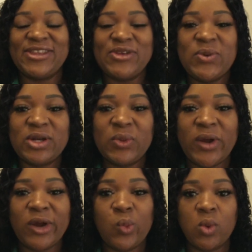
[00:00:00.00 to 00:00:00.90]
You want to
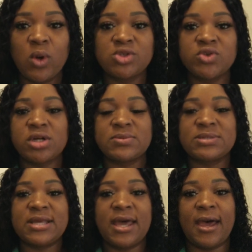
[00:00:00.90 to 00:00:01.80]
wear wardrobes
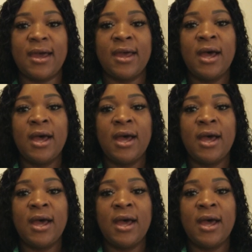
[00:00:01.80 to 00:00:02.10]
that